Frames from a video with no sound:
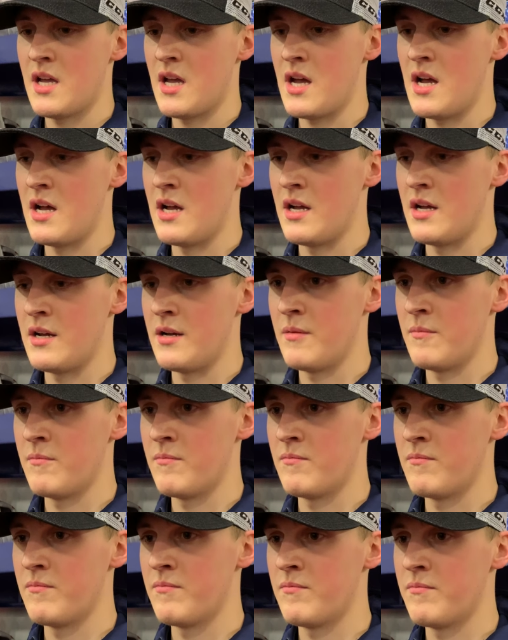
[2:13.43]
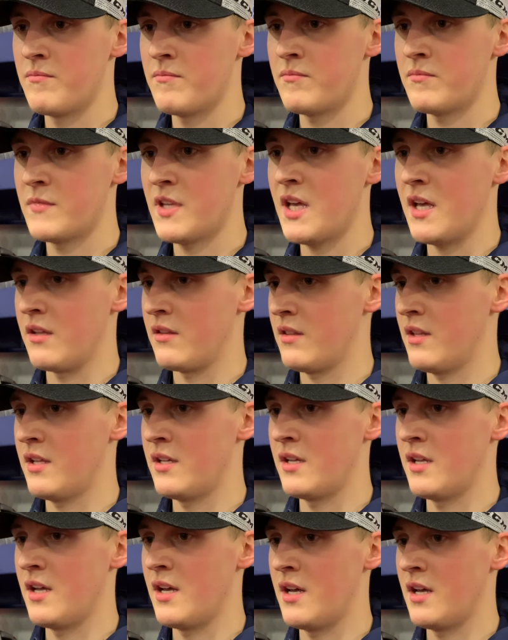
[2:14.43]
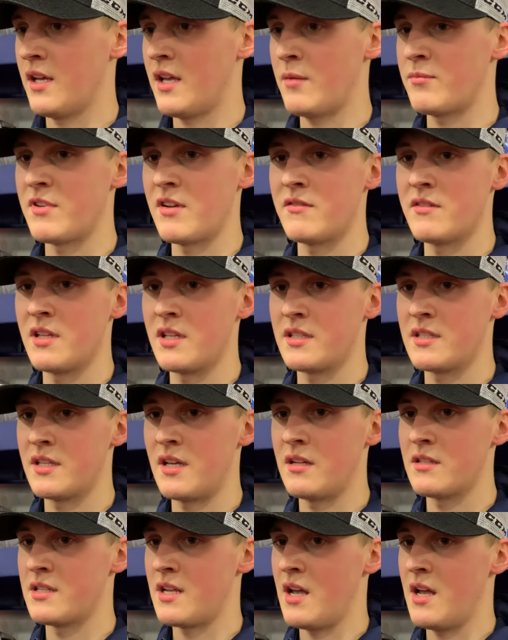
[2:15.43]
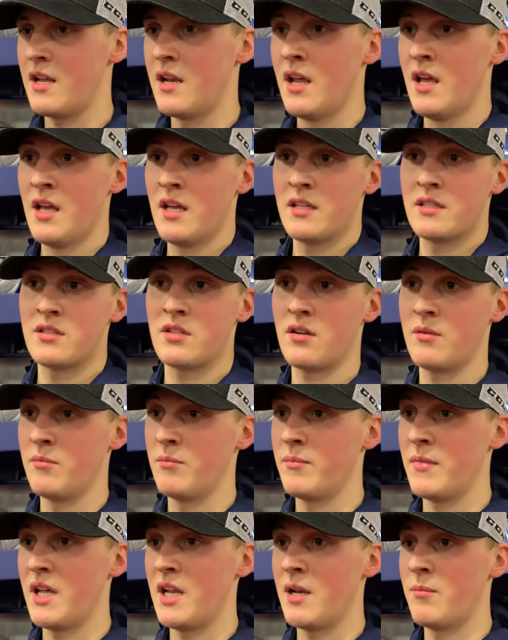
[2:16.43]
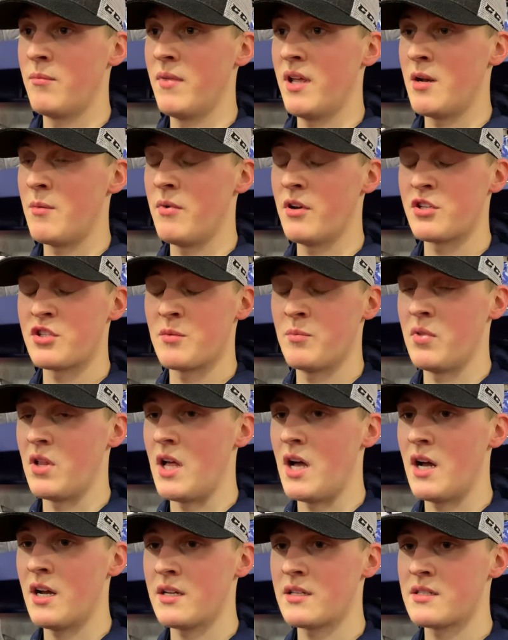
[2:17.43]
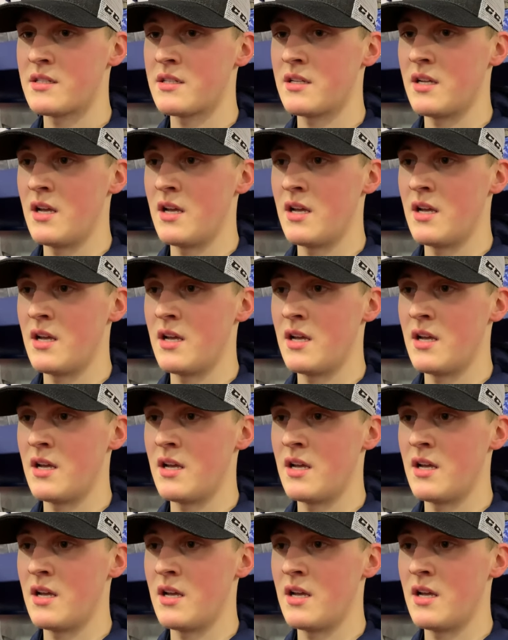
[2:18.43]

Um, yeah, they uh, kept everything to the outside, took, made a, made a bunch of blocks.